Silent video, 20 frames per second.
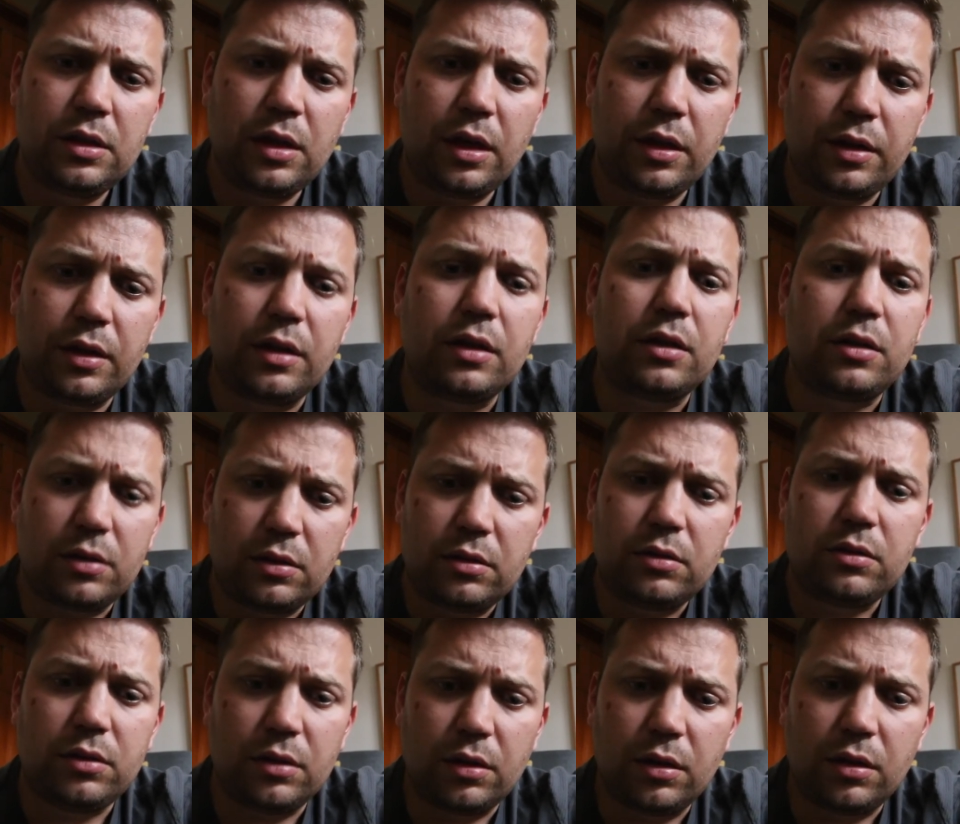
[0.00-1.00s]
I think
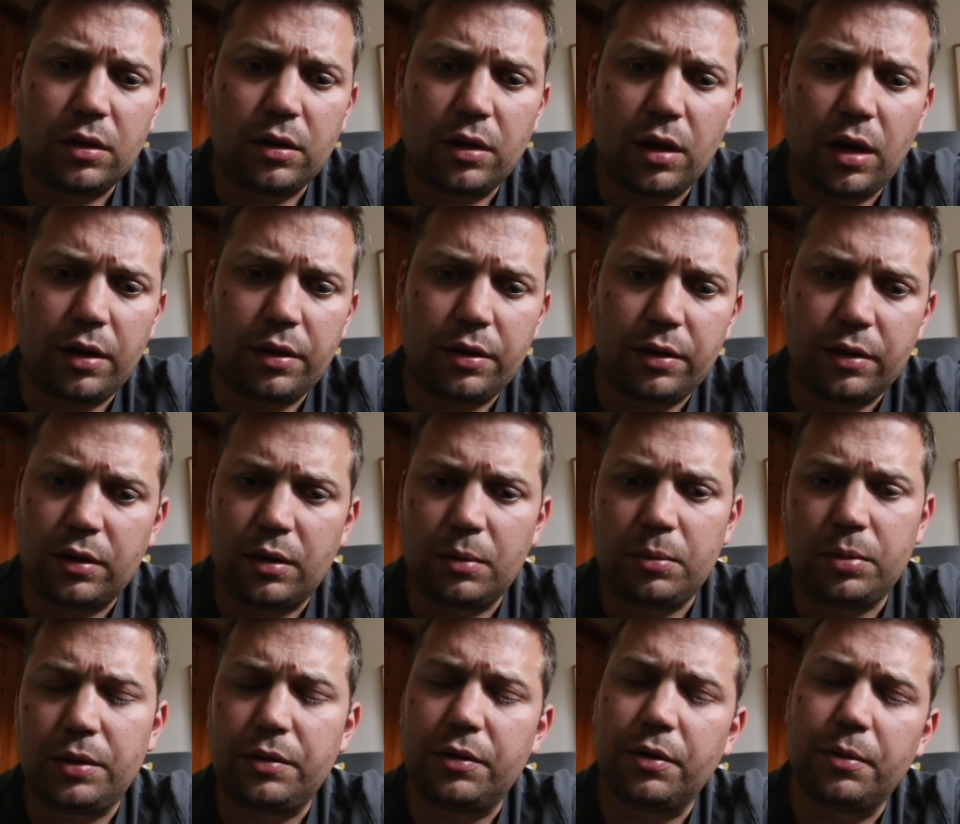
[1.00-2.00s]
they
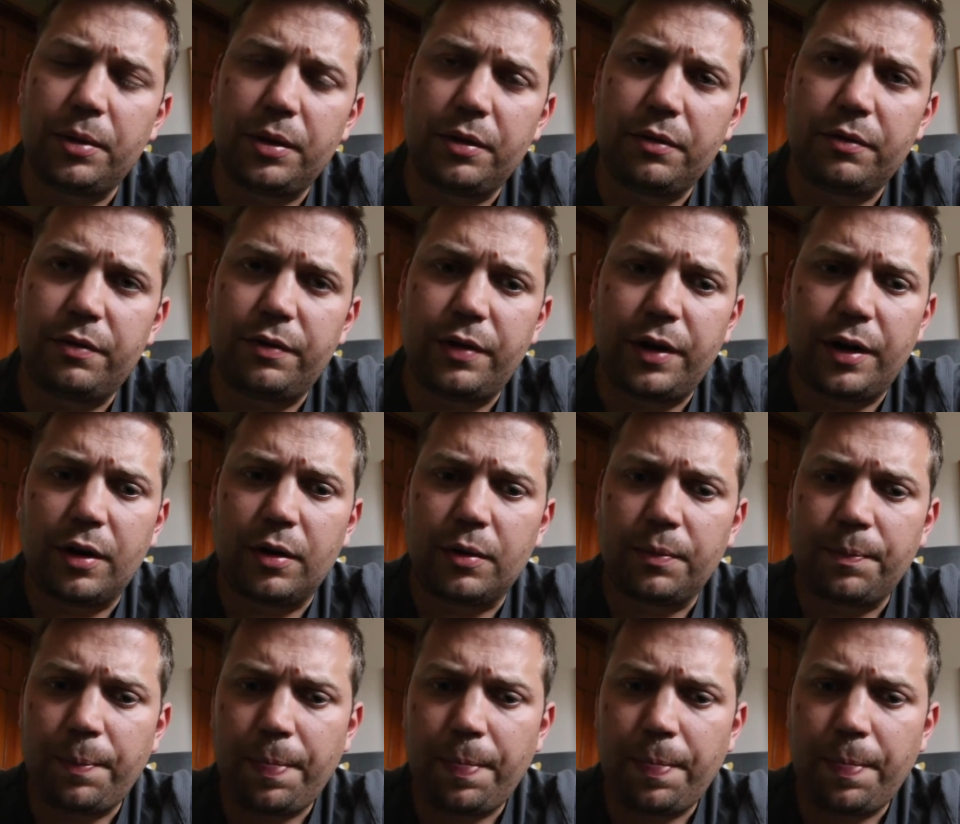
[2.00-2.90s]
believe they're being fair,